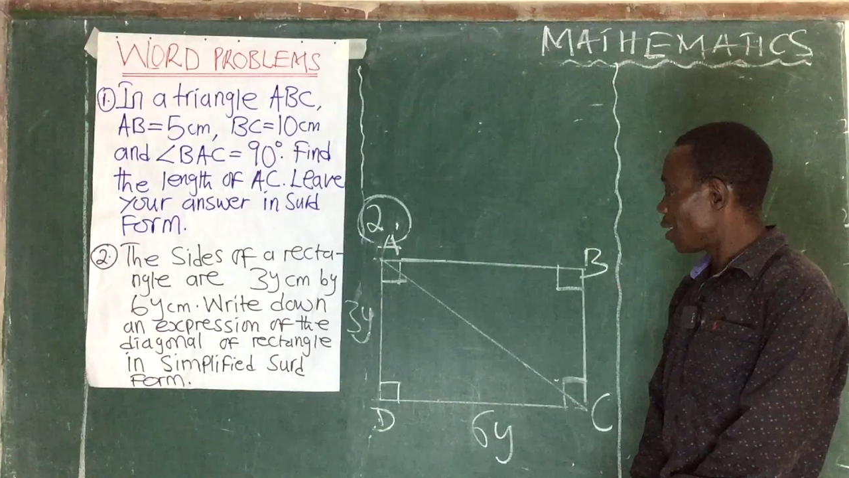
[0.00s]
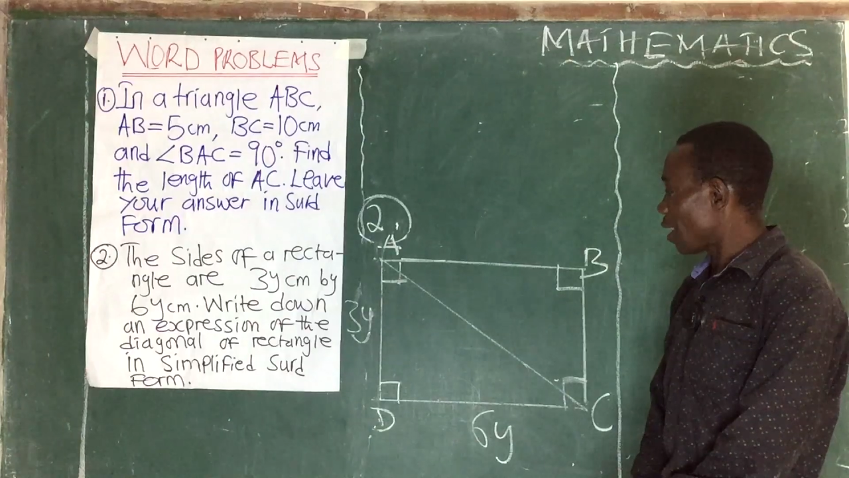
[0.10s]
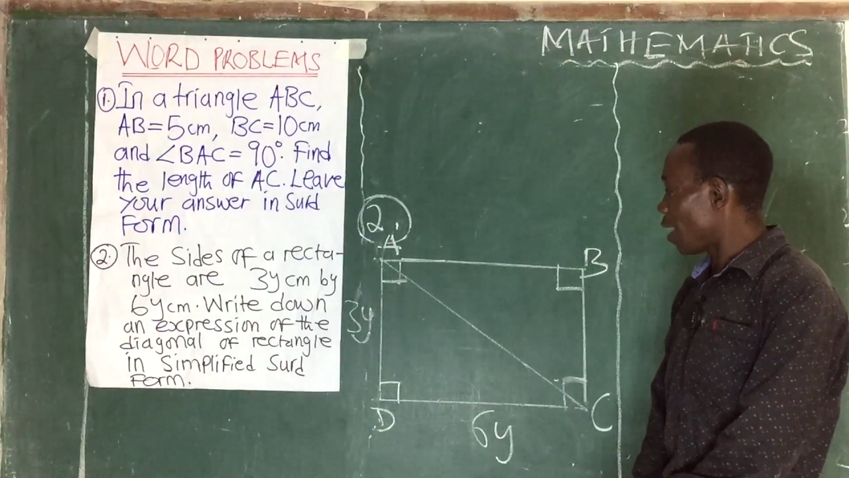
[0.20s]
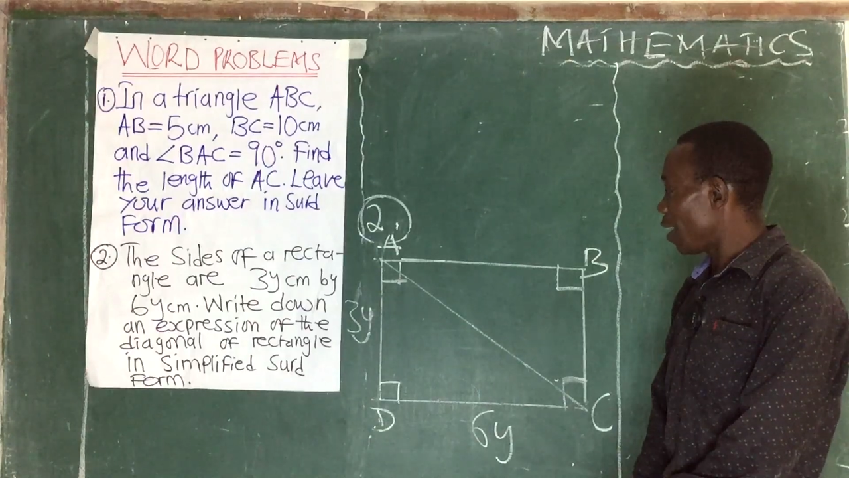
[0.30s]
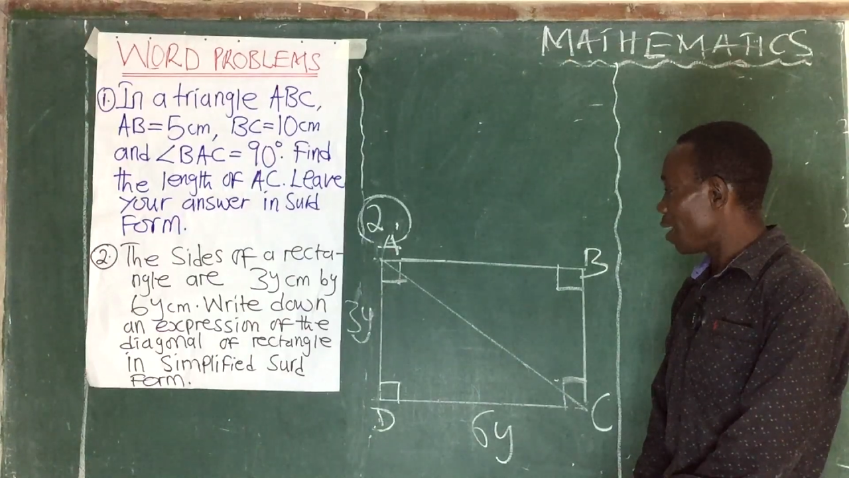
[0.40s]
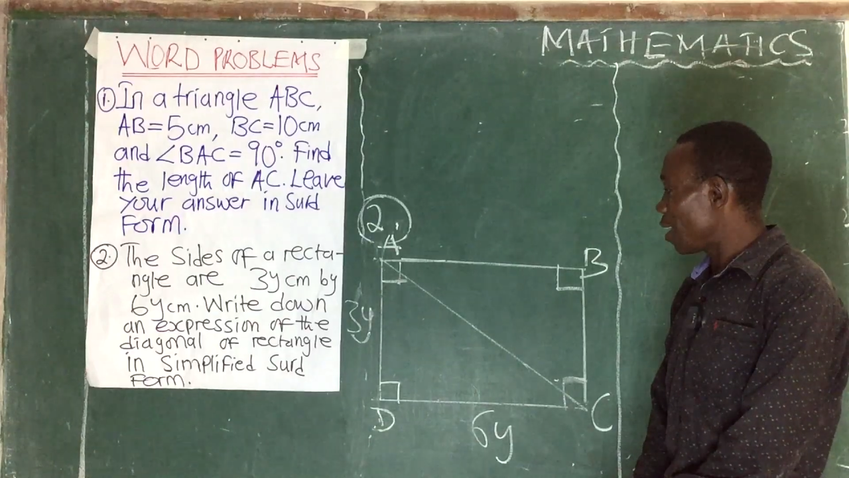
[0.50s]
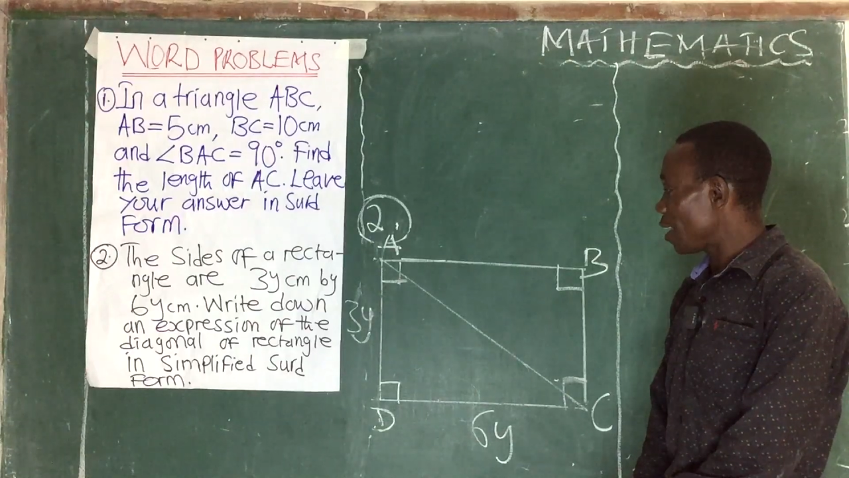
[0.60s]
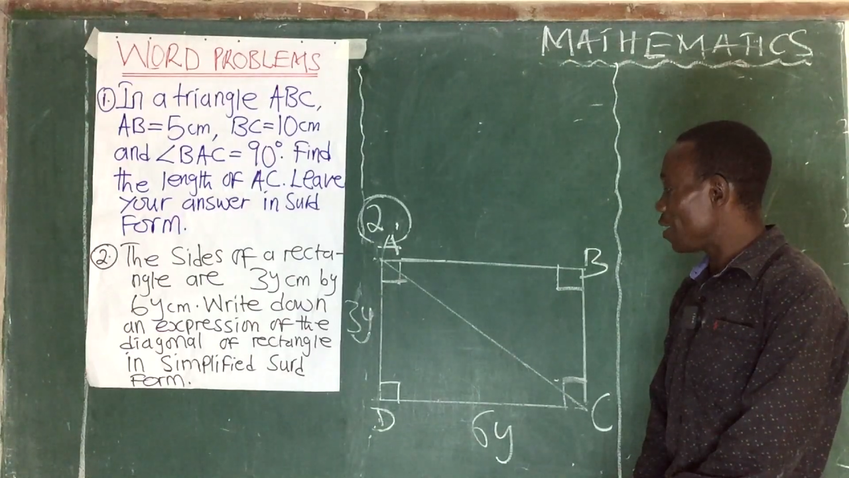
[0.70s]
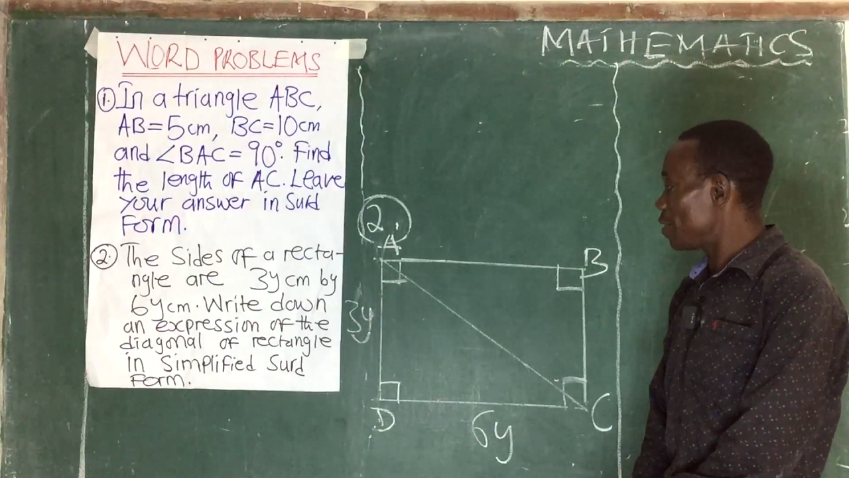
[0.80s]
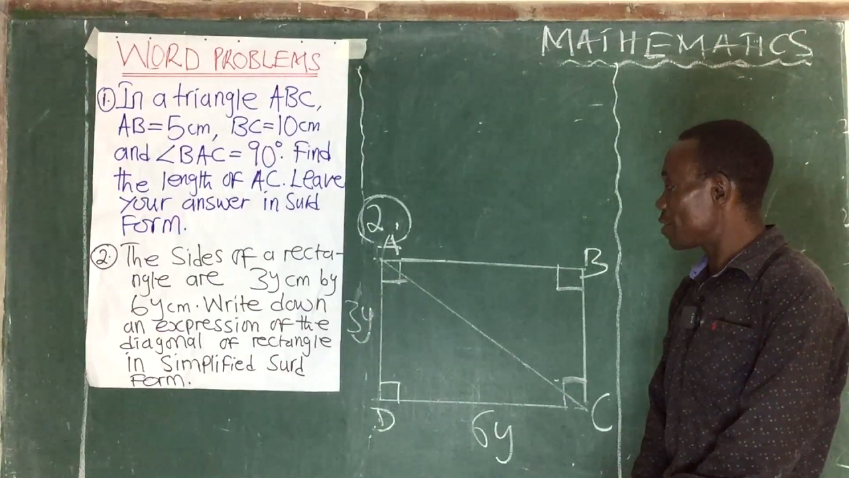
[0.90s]

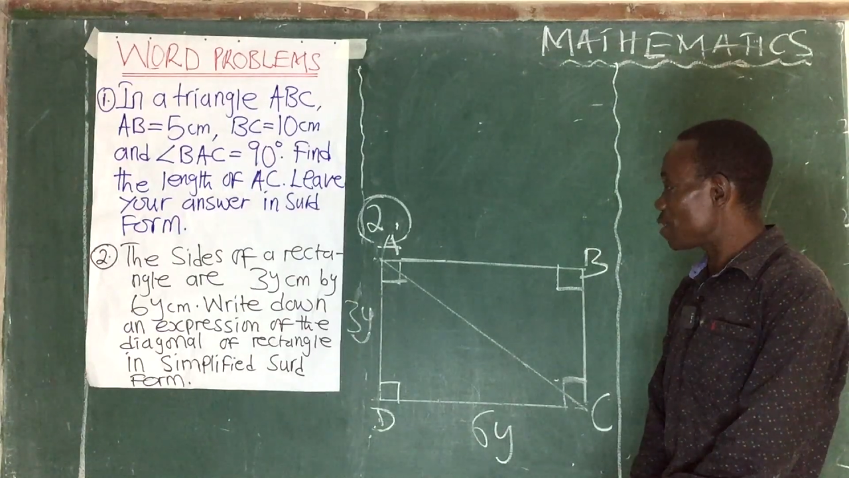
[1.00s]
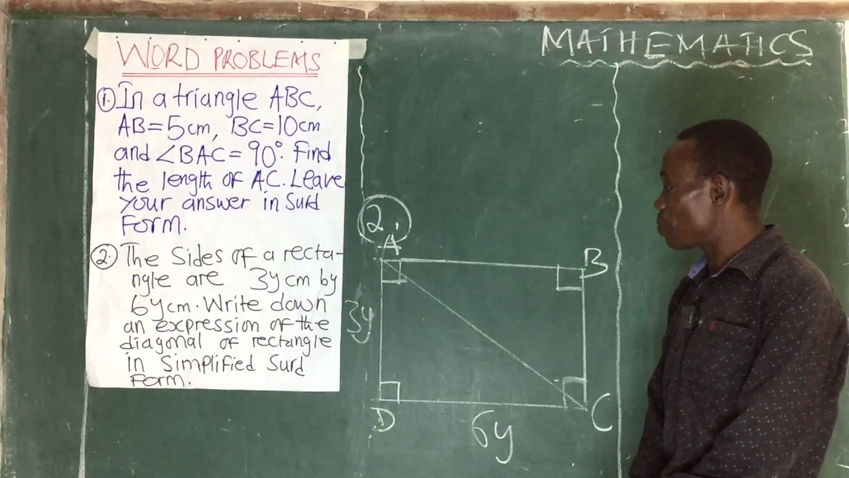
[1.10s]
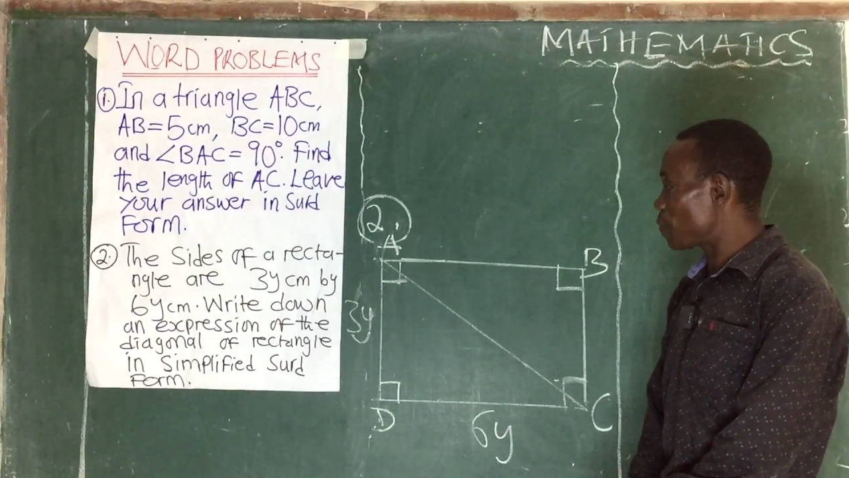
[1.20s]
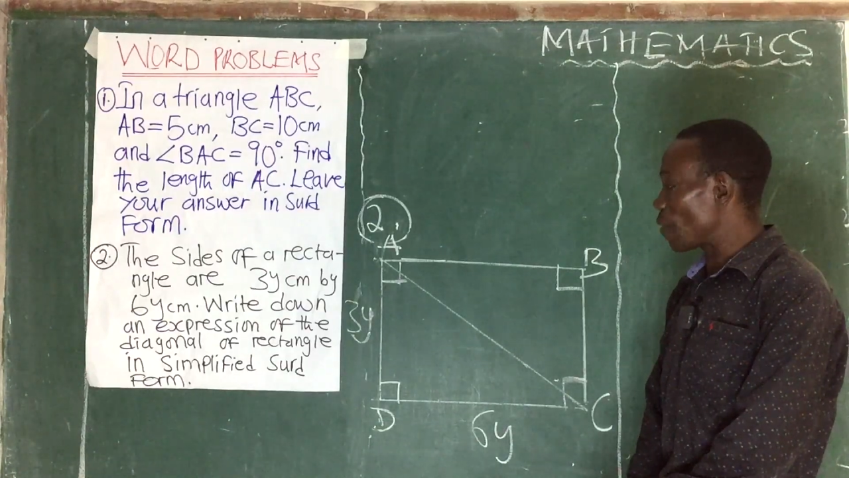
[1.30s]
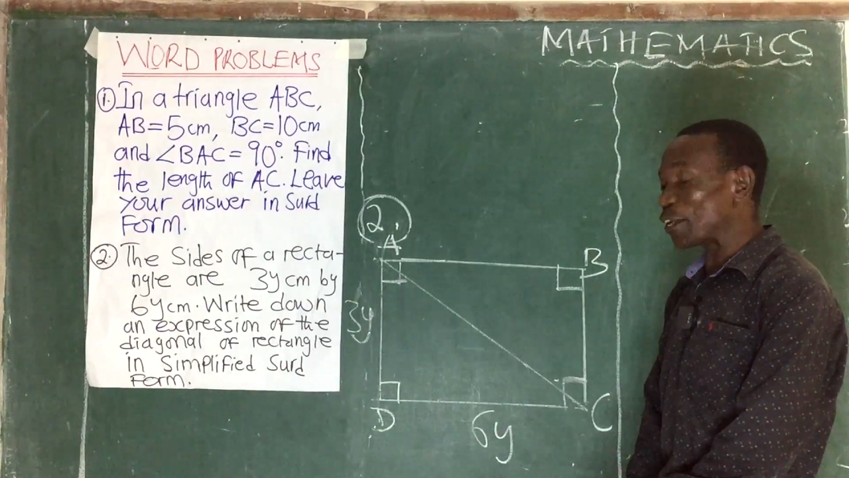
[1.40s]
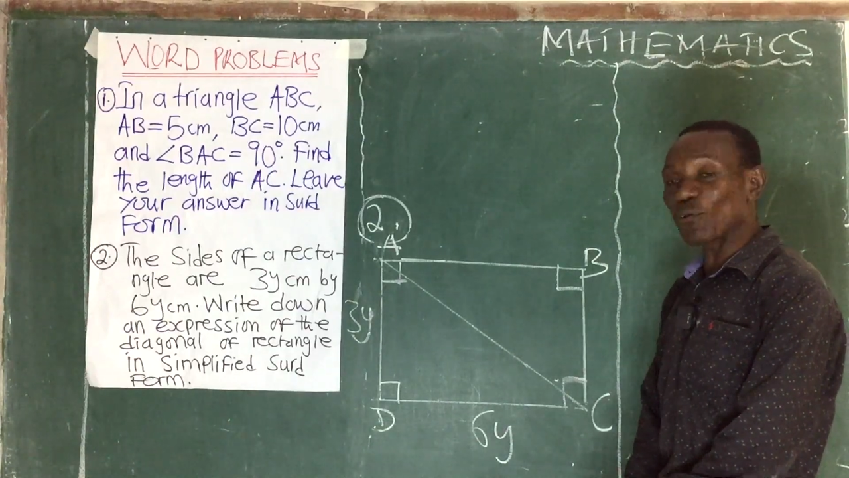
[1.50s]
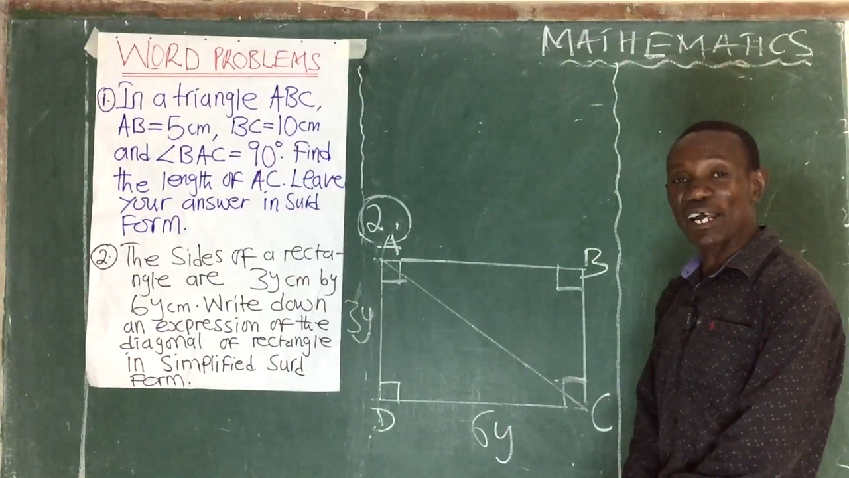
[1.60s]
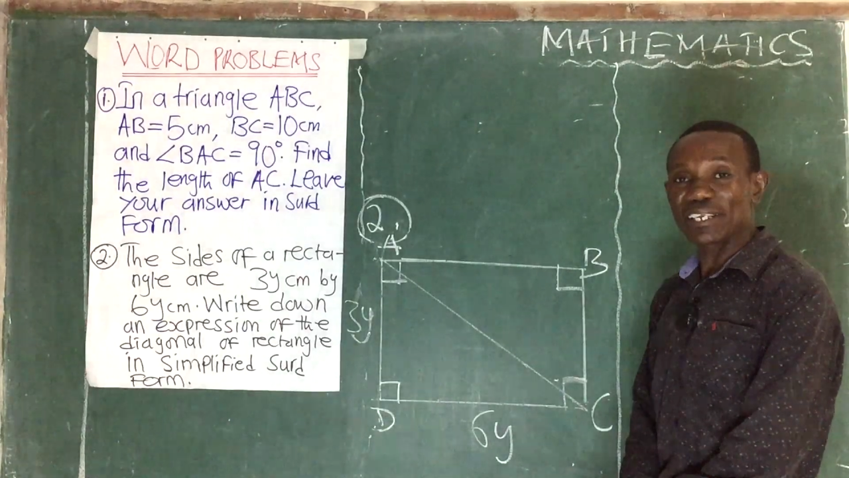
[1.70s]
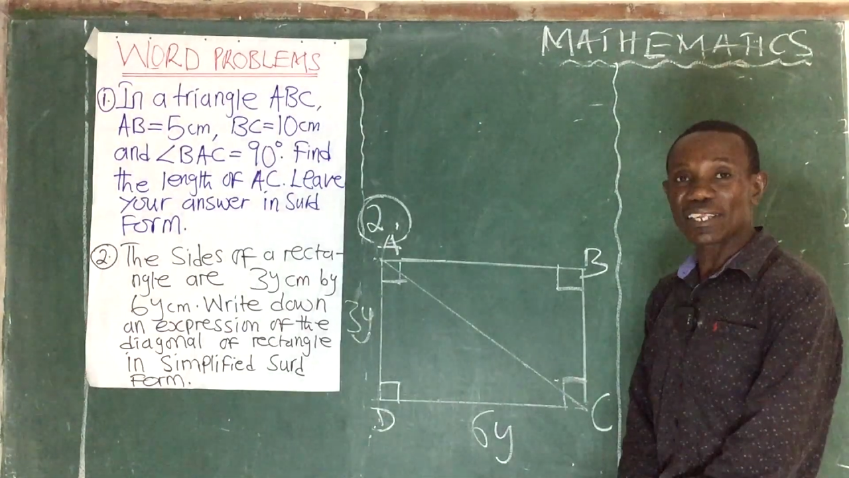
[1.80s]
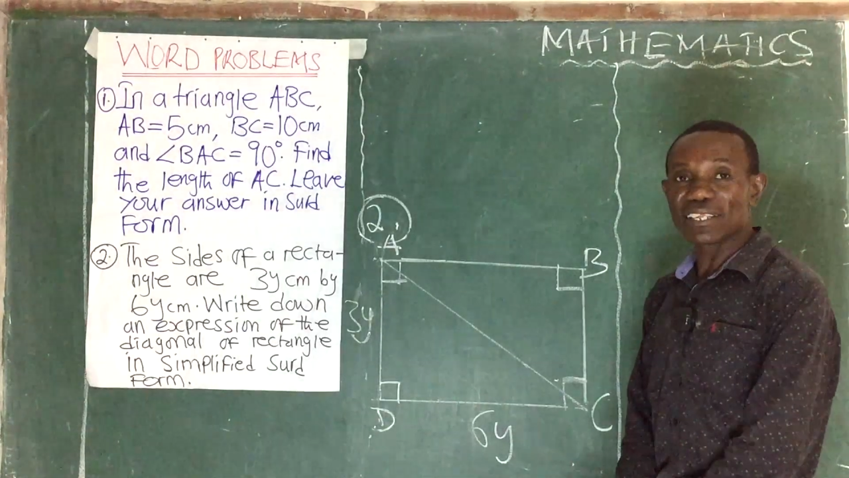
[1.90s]
In simplified way,